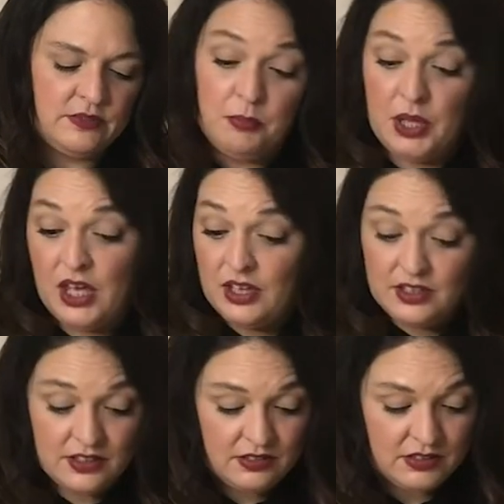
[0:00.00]

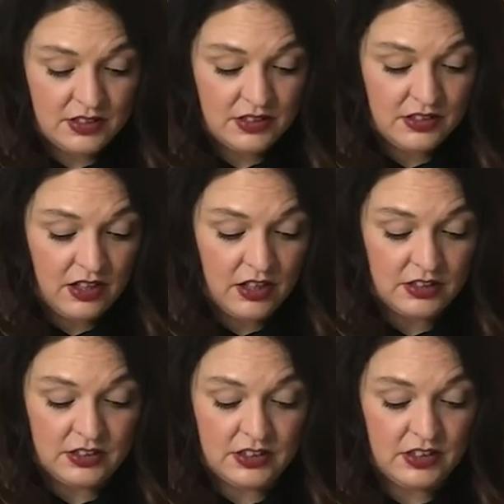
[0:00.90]
pink, because
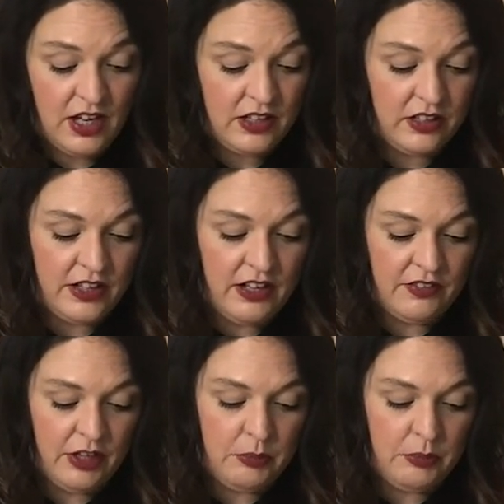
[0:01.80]
ours did not turn out very